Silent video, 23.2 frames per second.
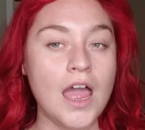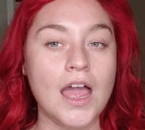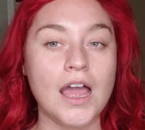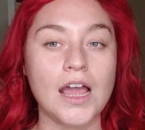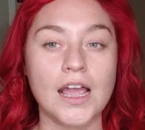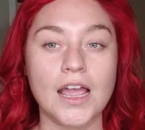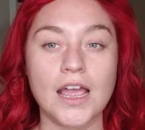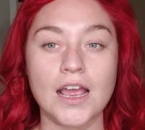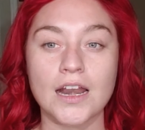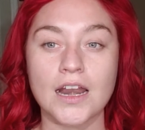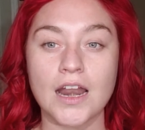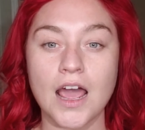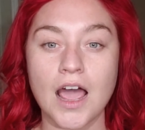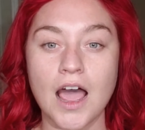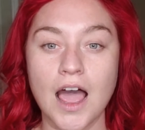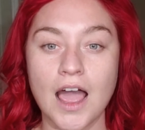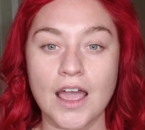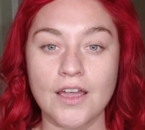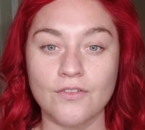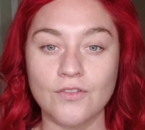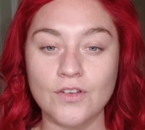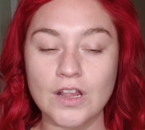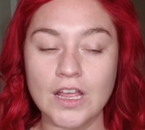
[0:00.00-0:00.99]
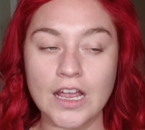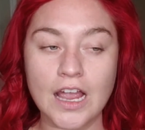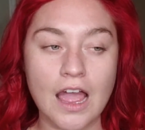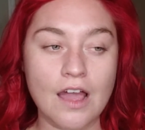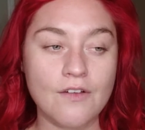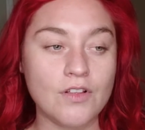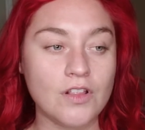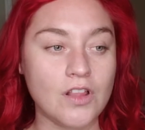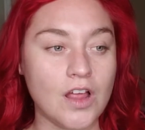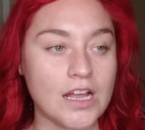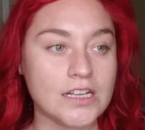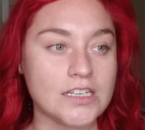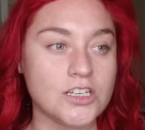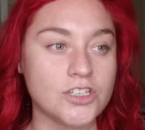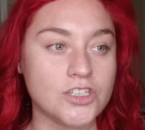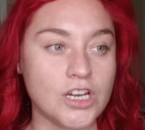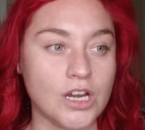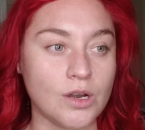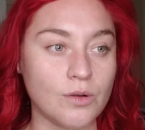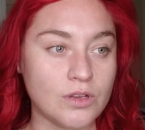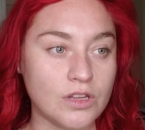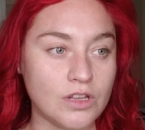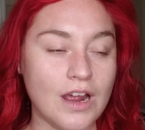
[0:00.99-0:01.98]
And I feel like I have a lot to
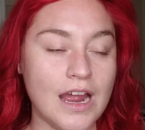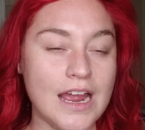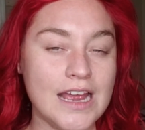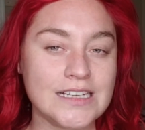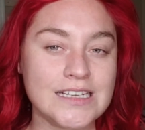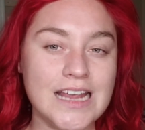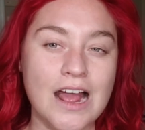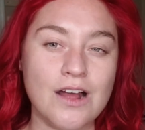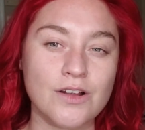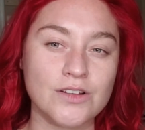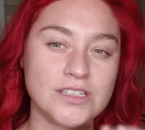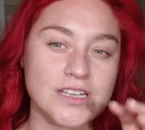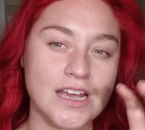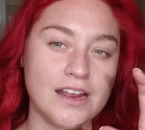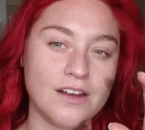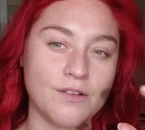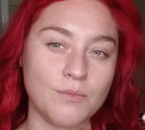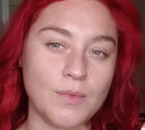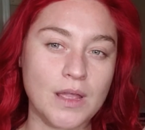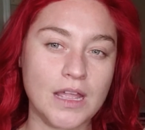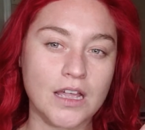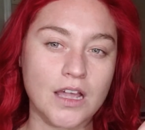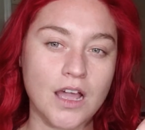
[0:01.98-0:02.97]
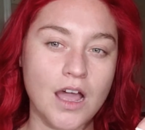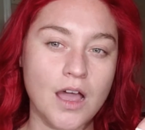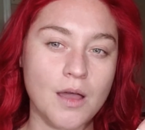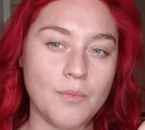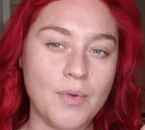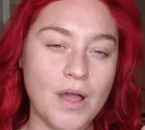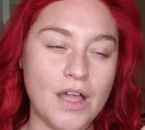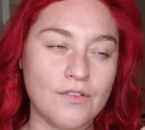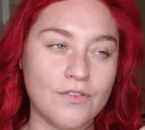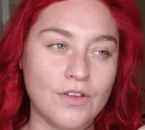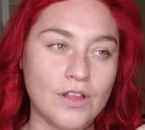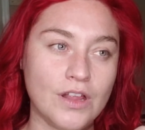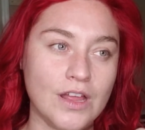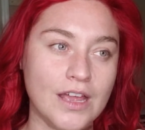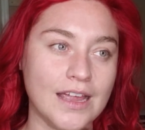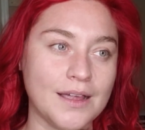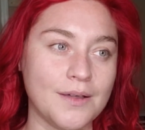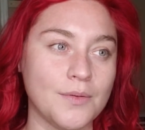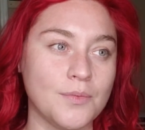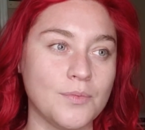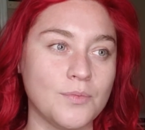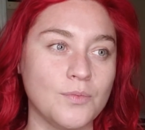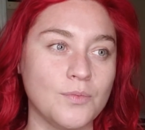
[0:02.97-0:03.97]
share with you guys outside of makeup. I feel like